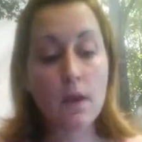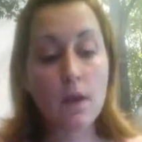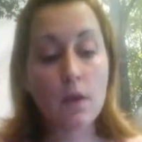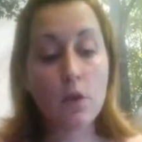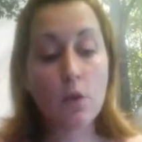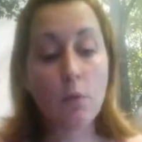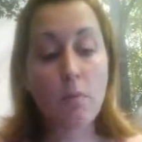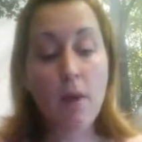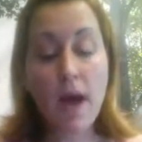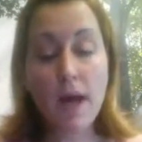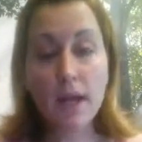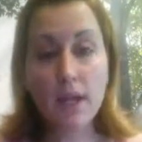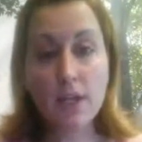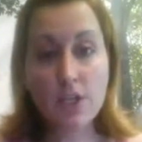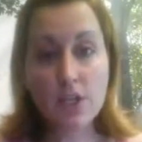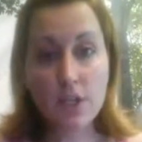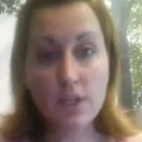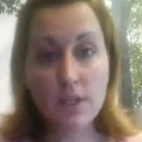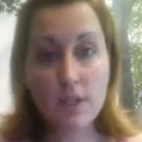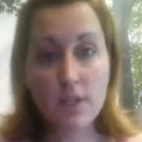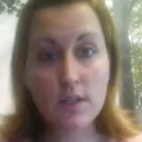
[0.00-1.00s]
your
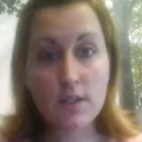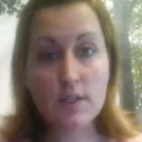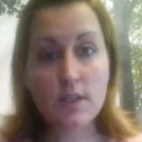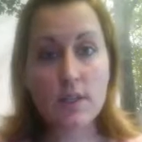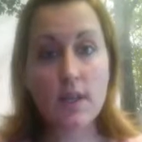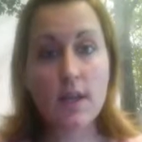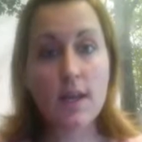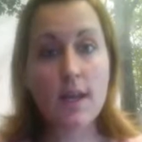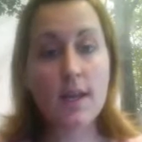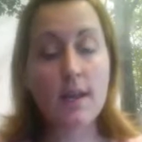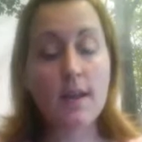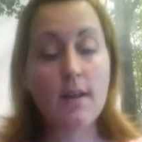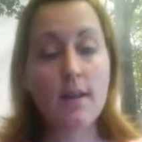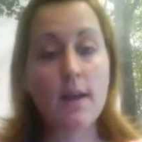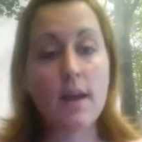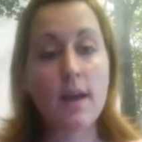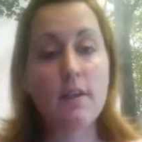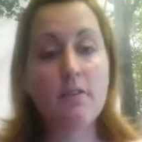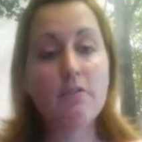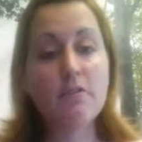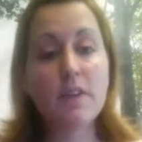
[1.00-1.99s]
packages
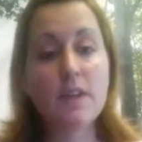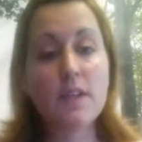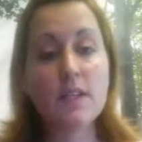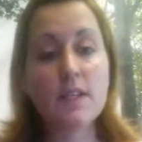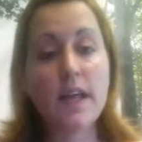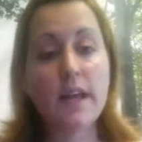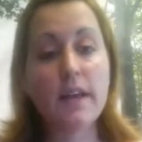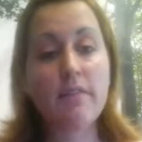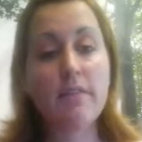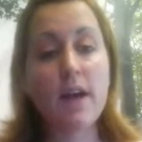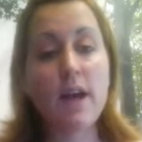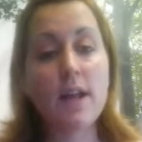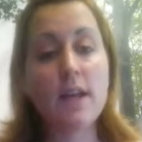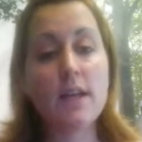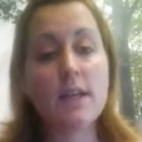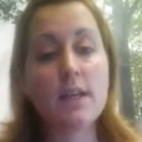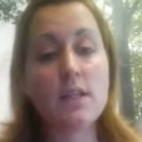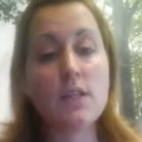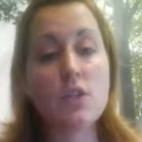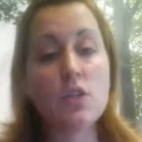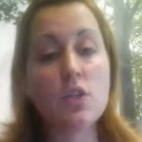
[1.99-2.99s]
and things like that
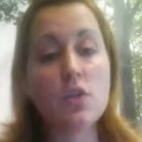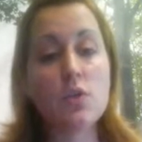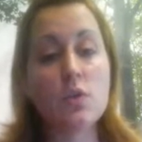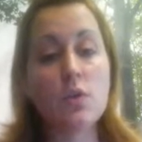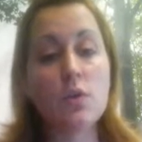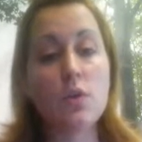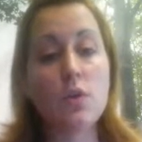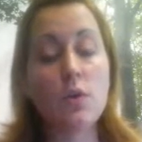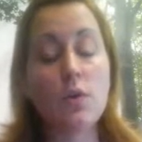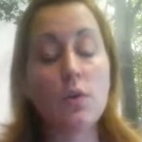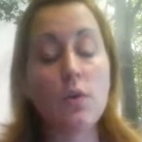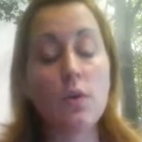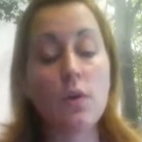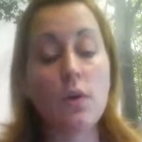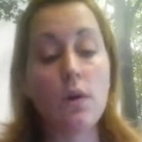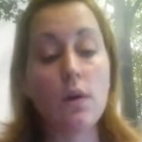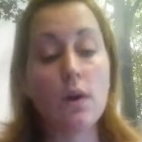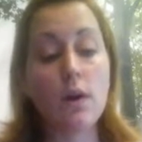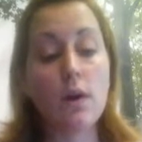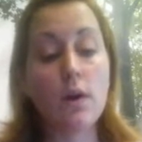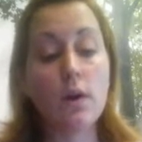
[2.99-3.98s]
into
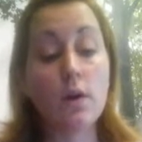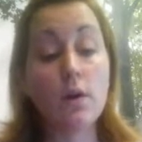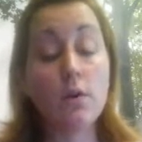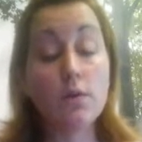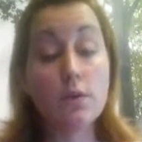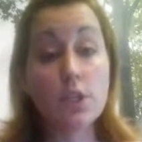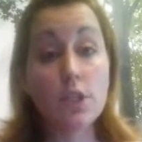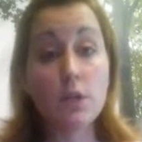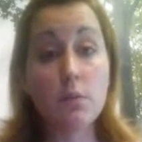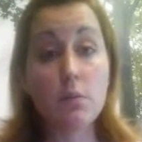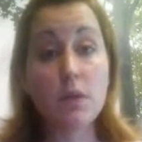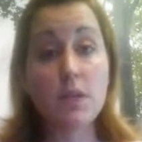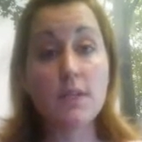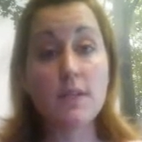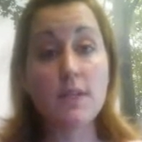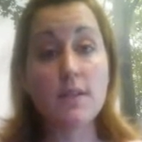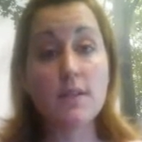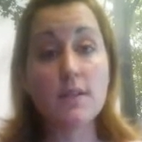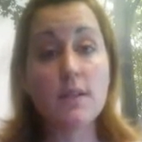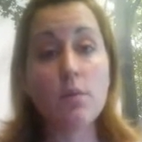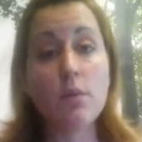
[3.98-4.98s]
your coaching
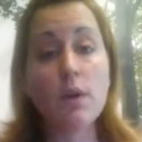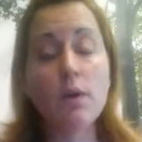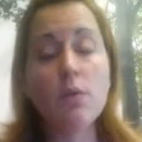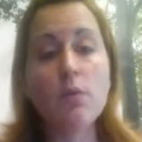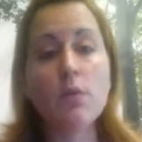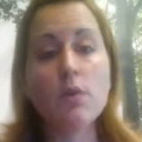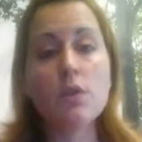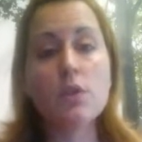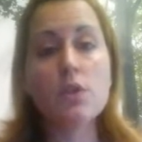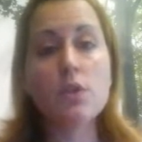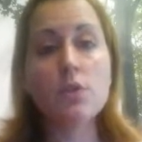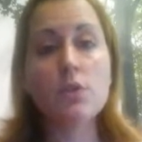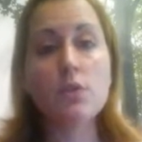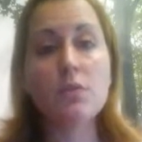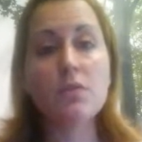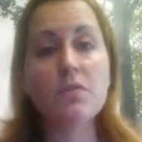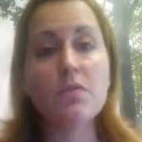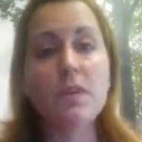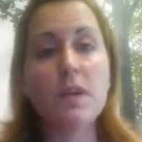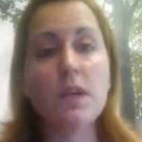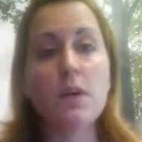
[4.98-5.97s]
business, I really want you to
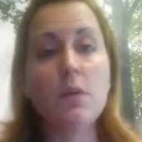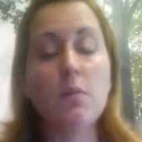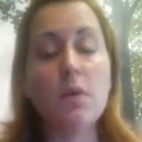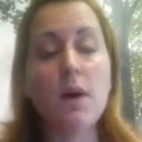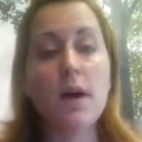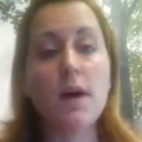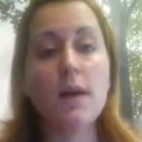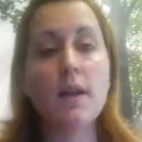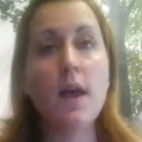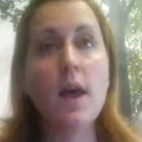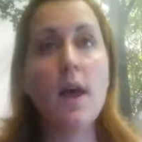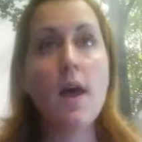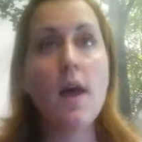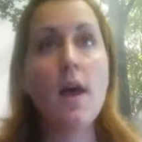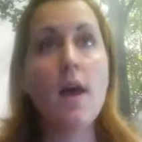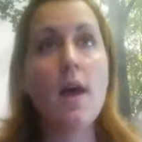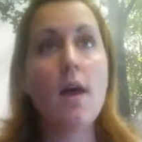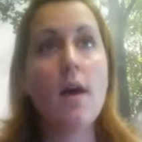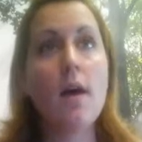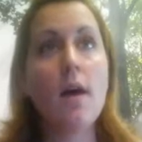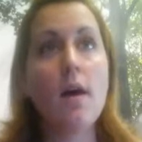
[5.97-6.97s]
think about
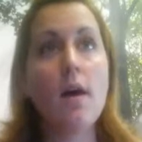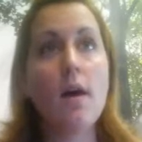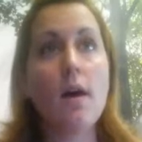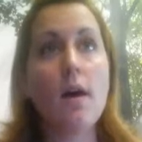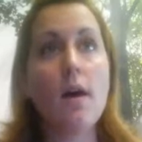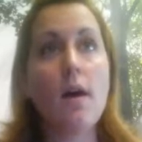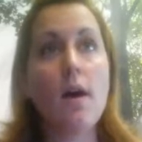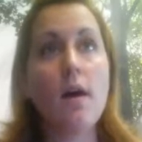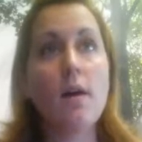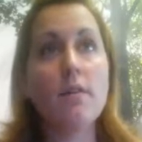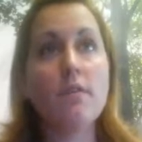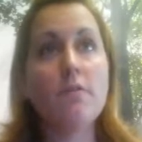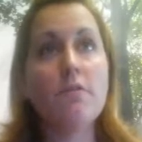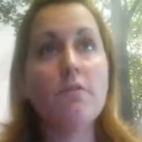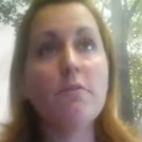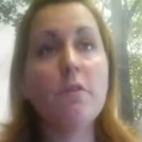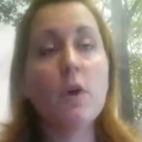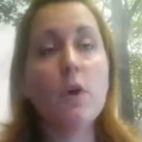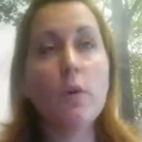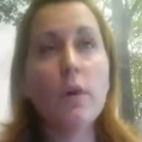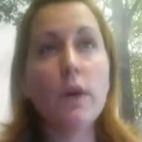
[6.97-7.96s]

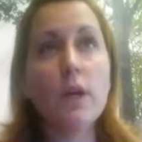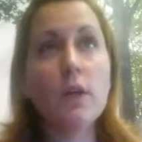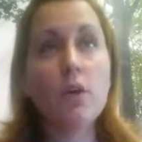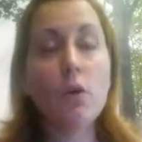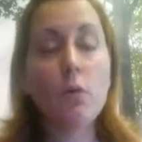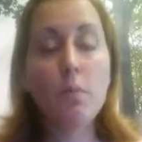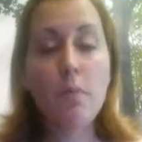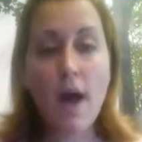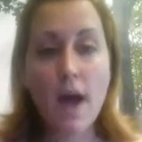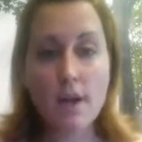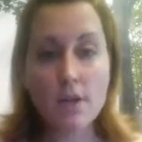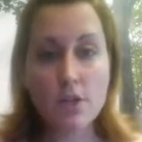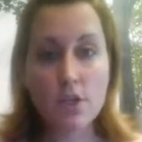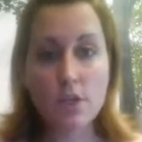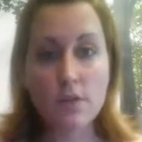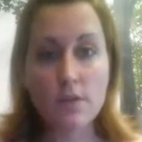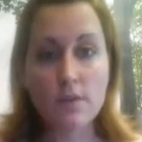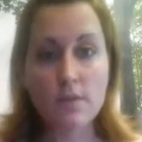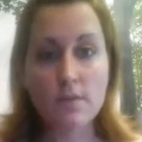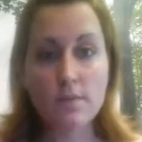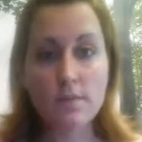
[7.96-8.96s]
following your
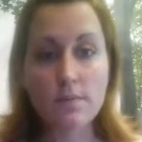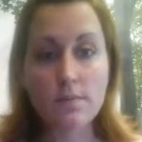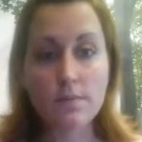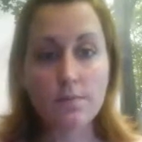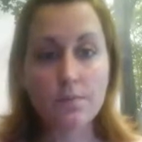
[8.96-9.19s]
passion.